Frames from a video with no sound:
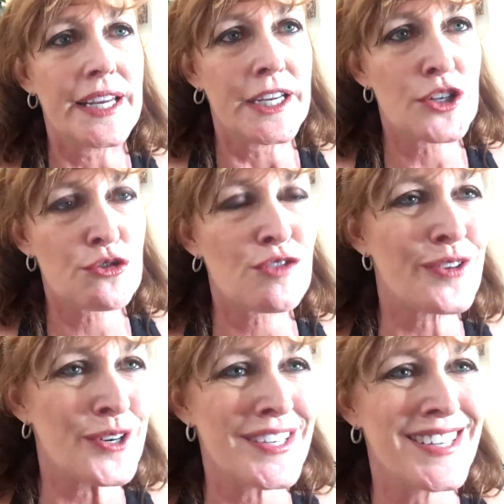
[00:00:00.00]

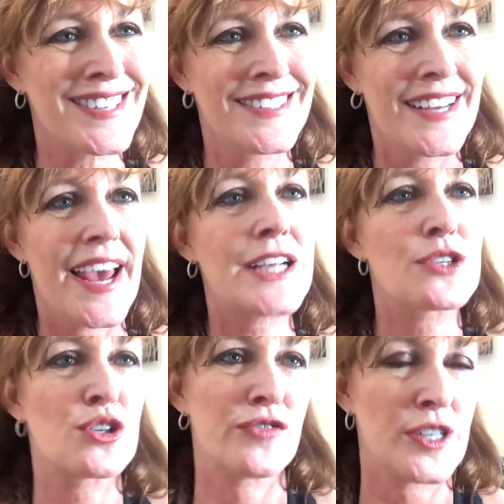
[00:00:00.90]
introverted
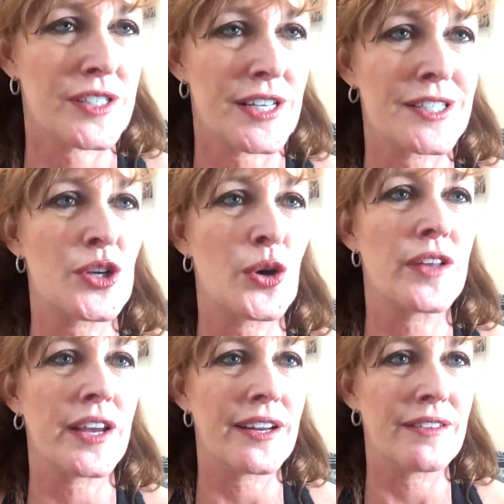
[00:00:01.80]
extroverts. And so
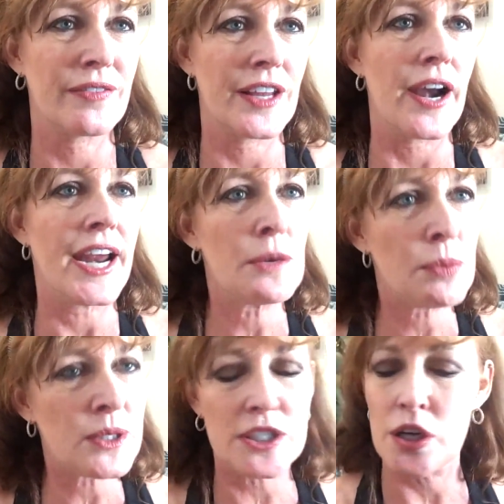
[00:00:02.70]
they're
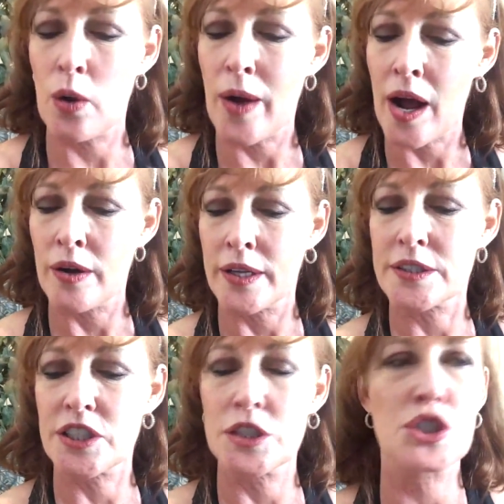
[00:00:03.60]
able to go out and
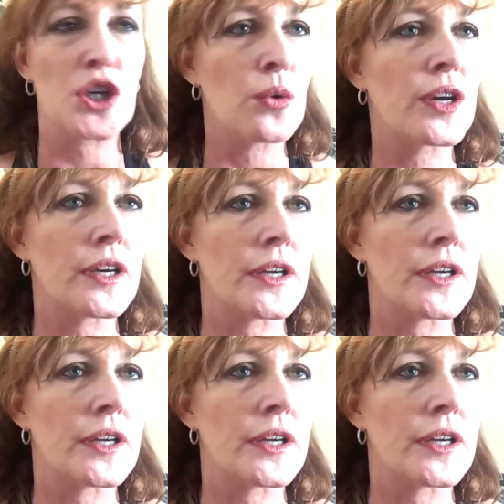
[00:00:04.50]
to joke